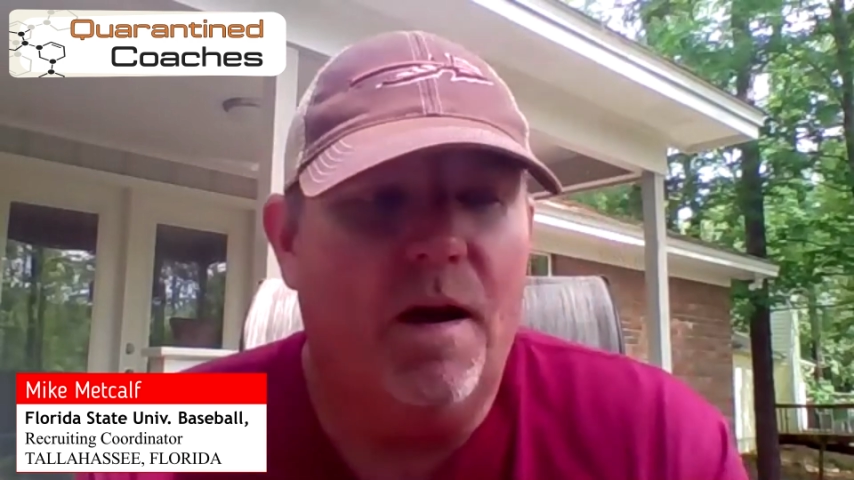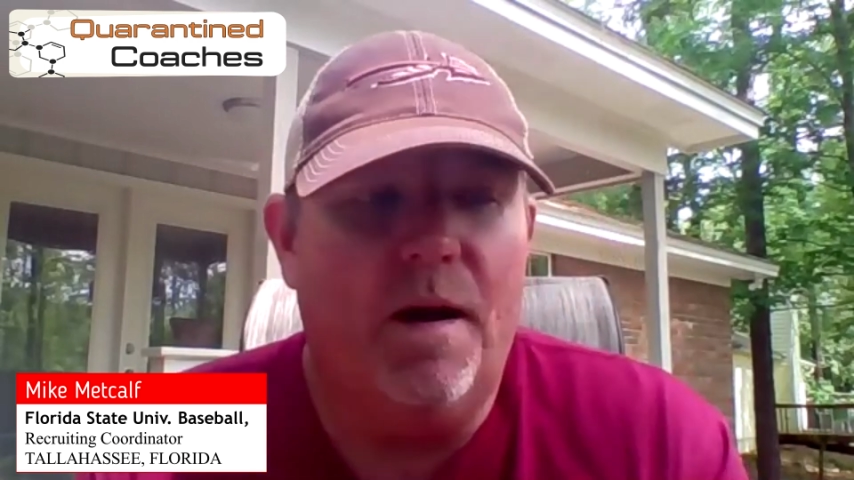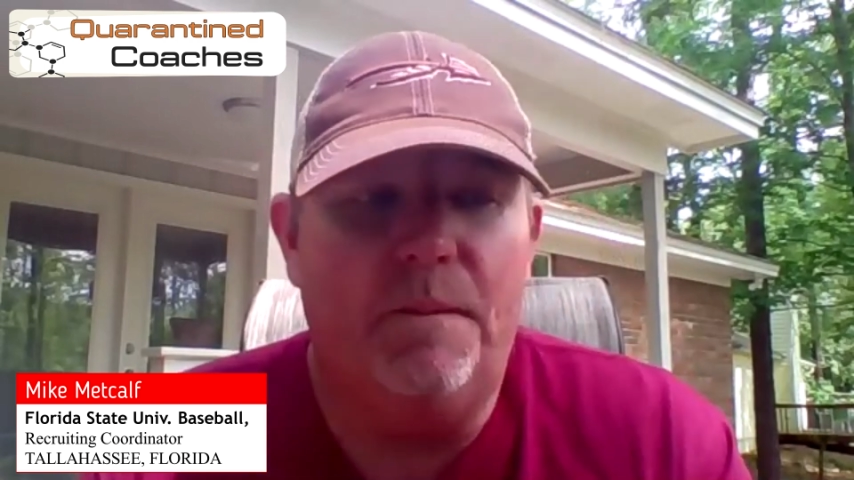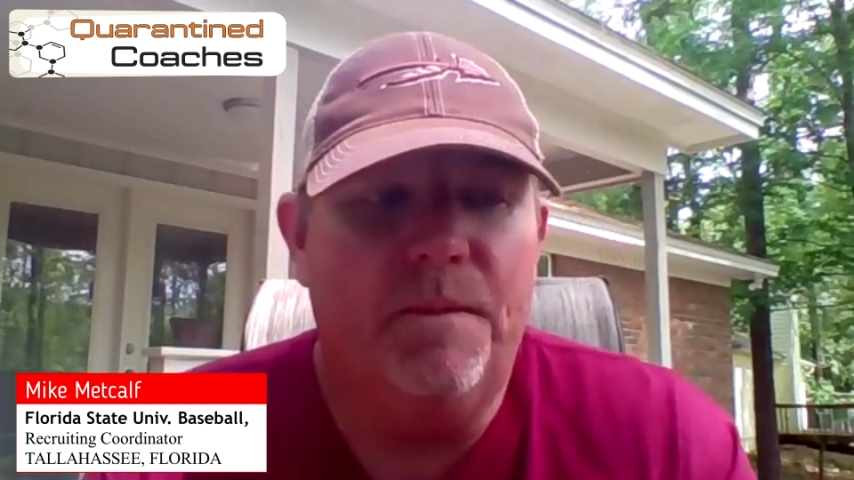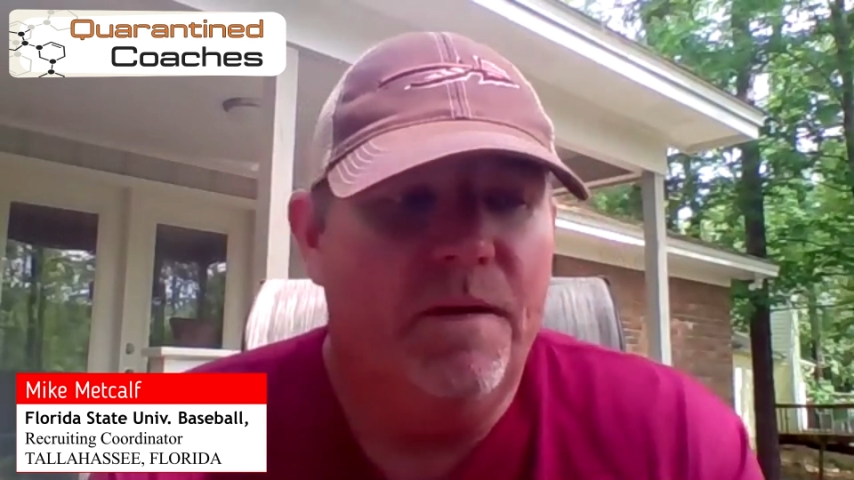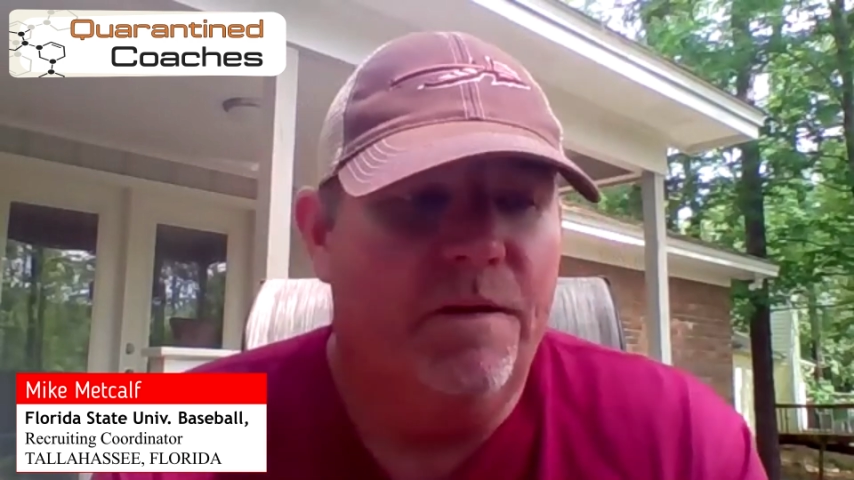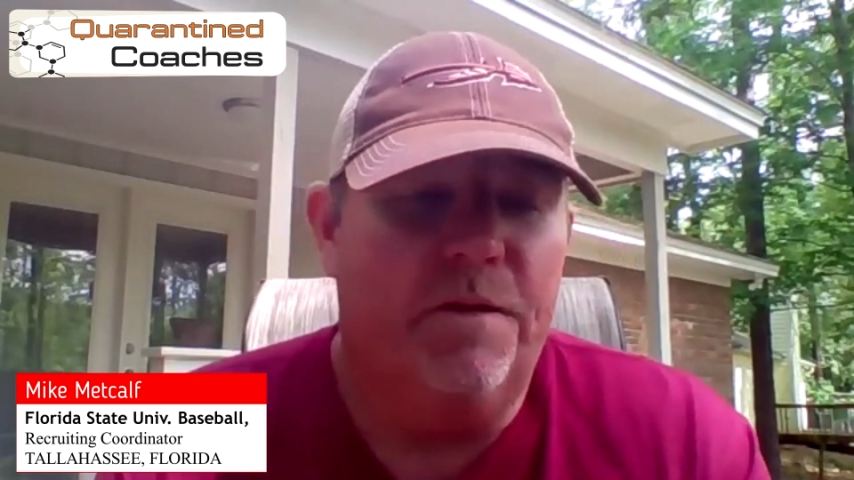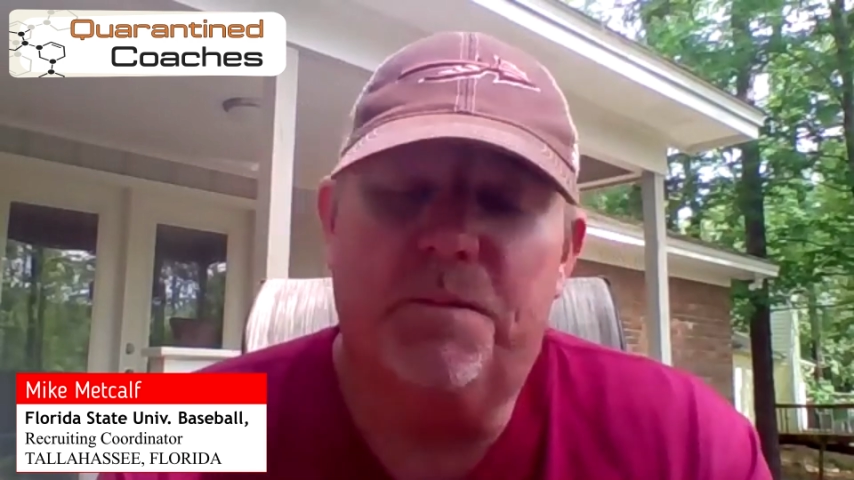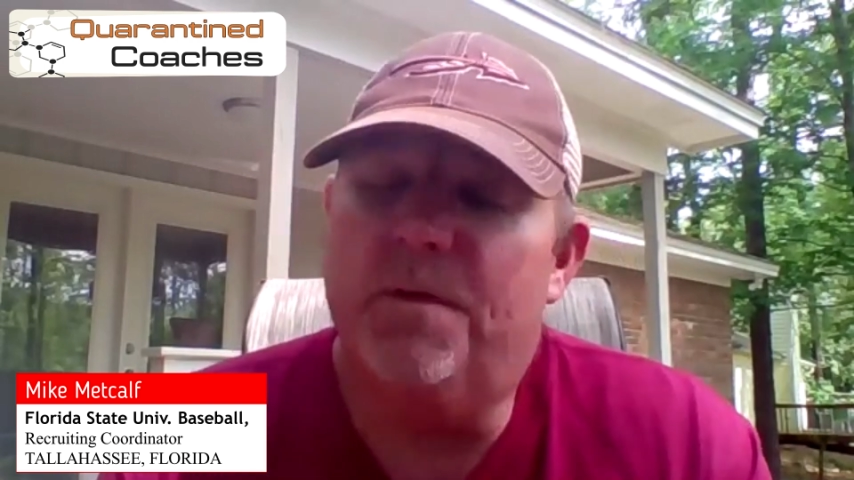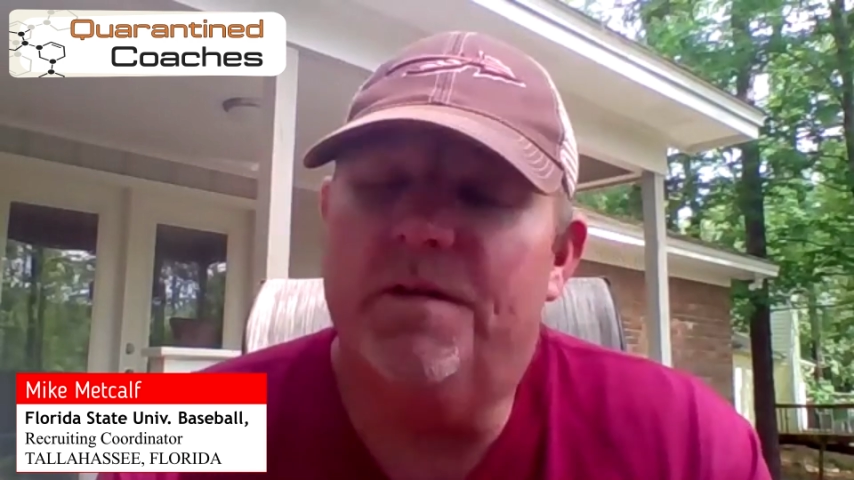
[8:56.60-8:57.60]
Um,
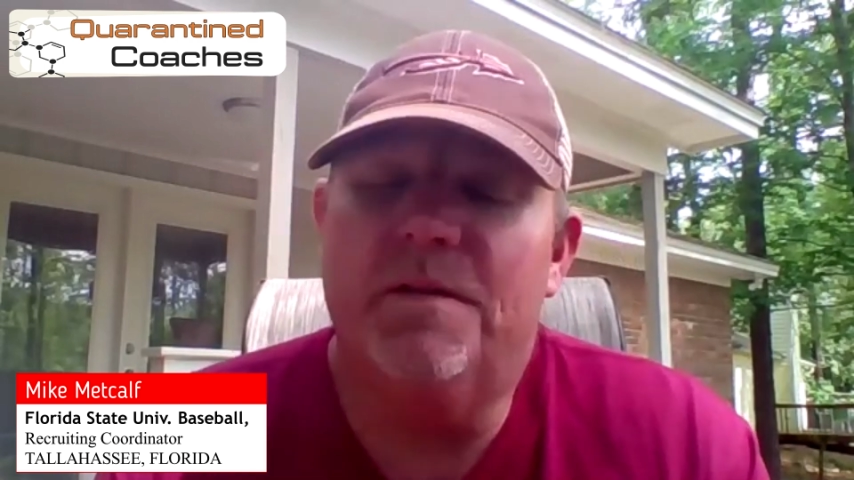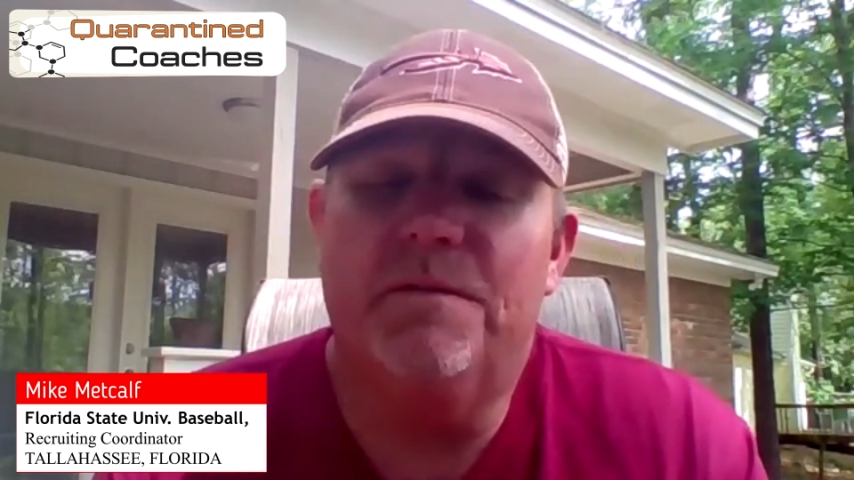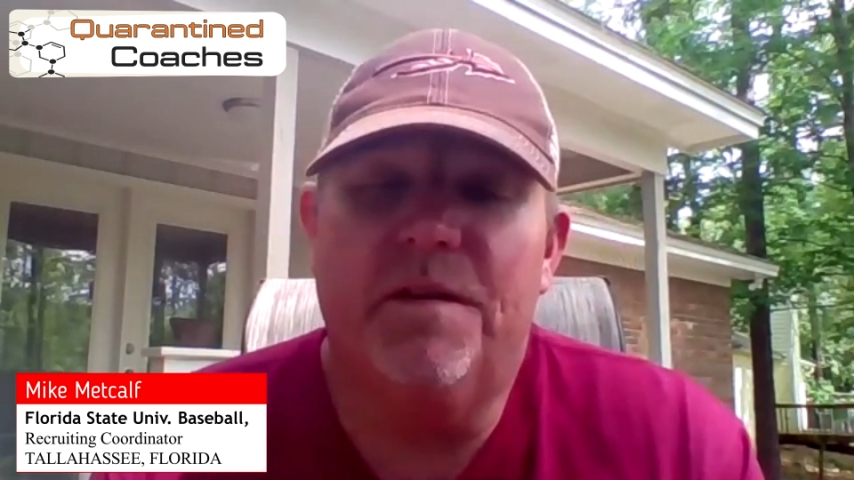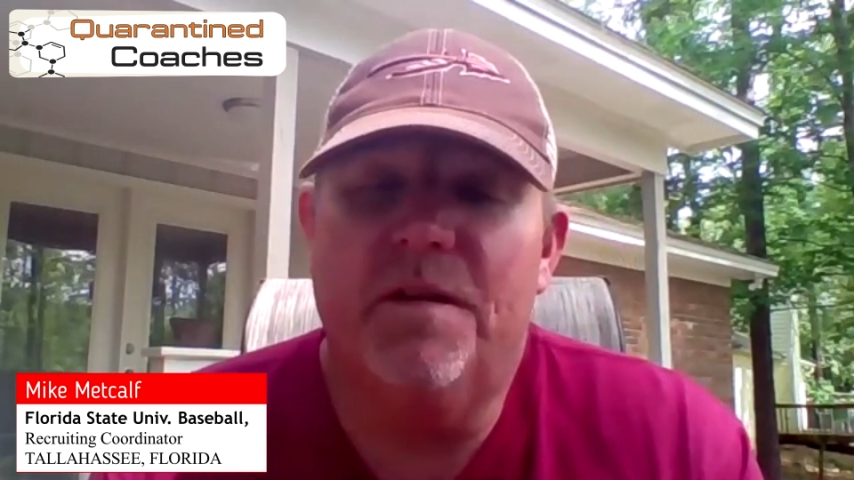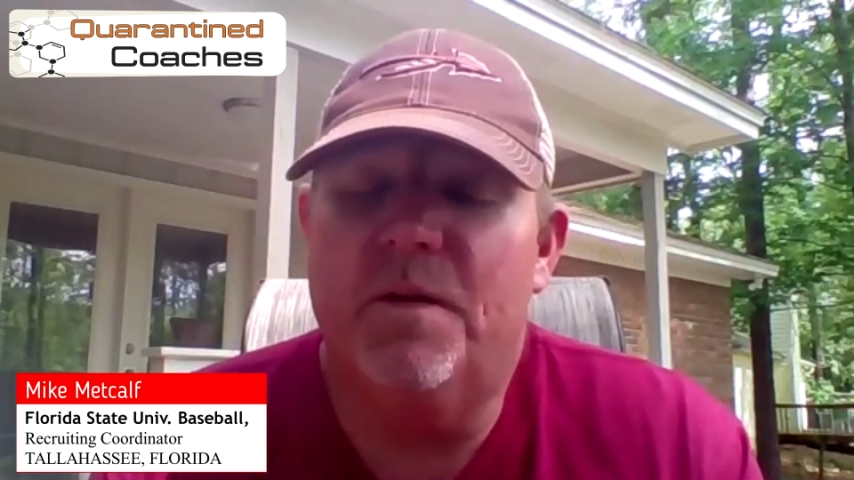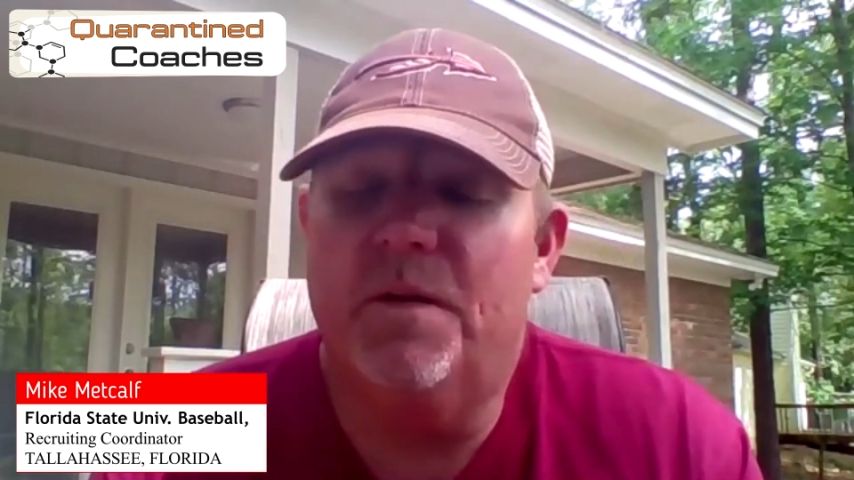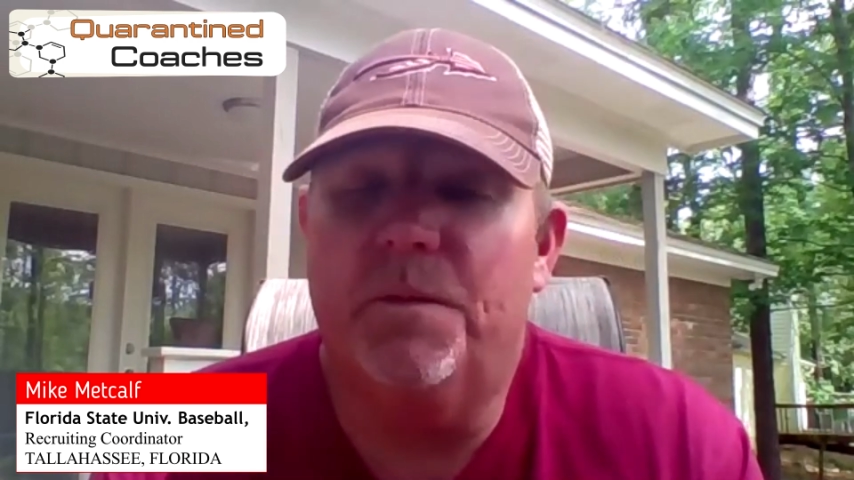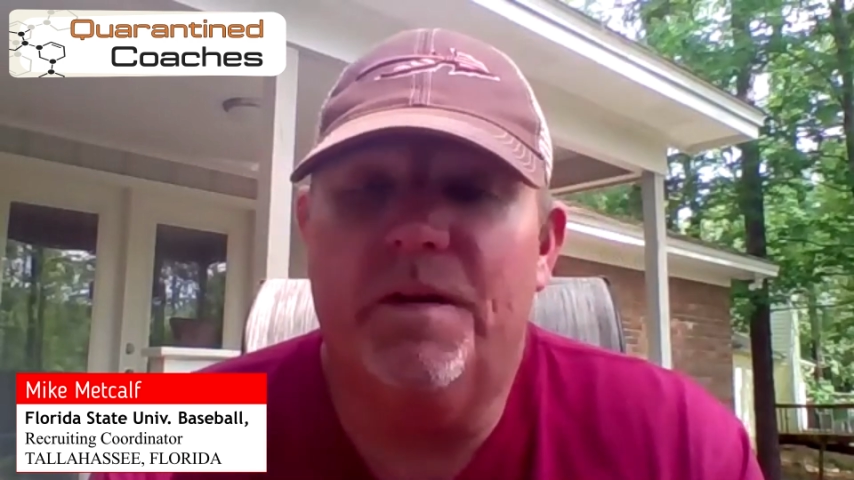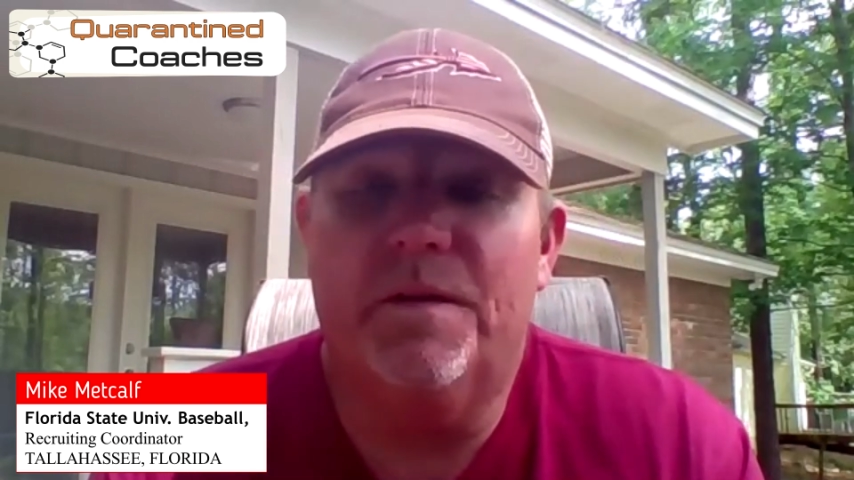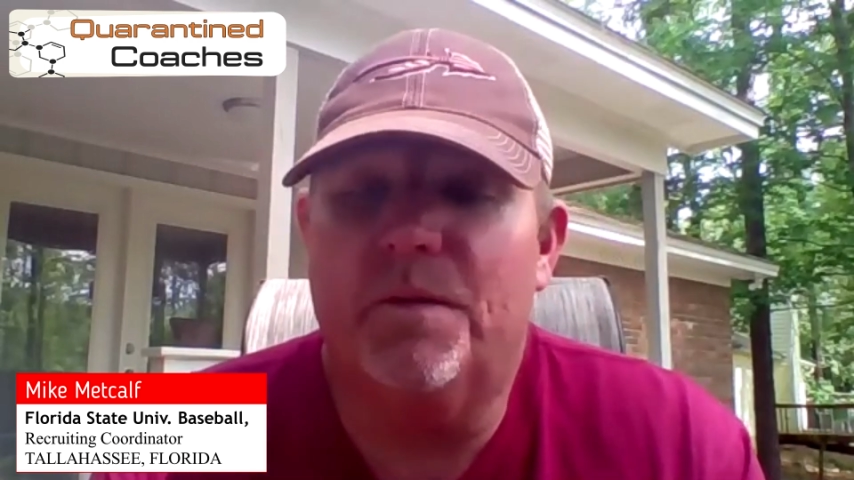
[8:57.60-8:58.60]
there's plenty of video
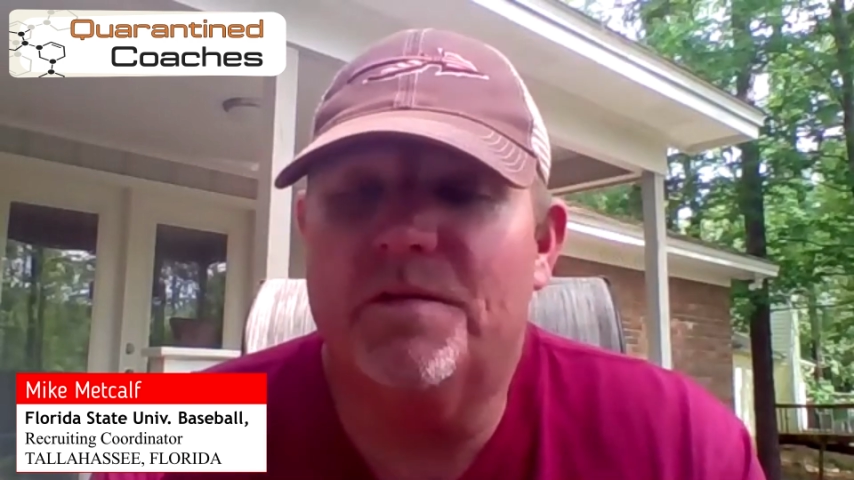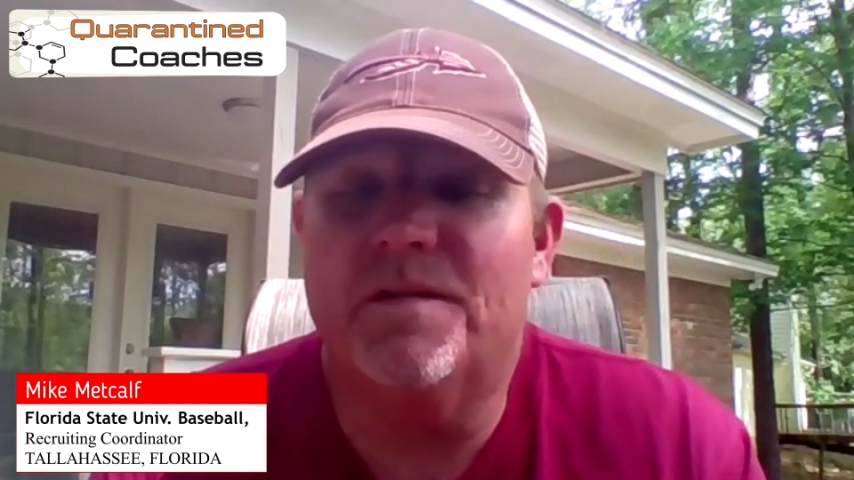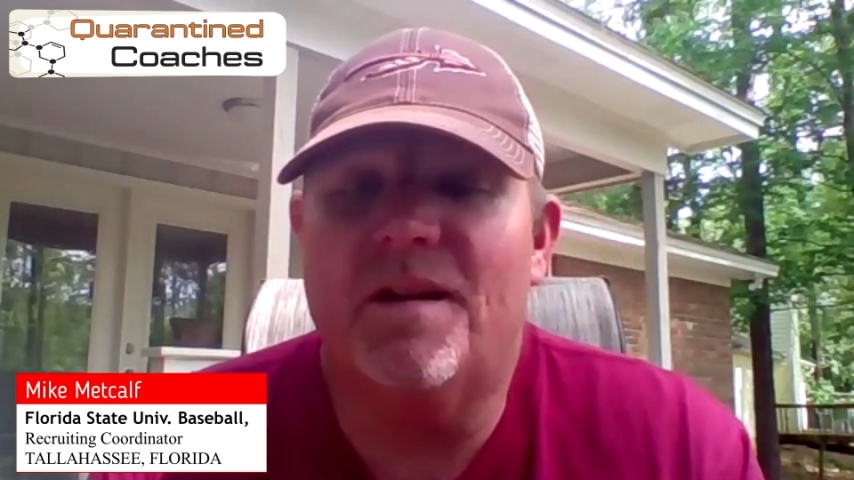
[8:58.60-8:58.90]
and resources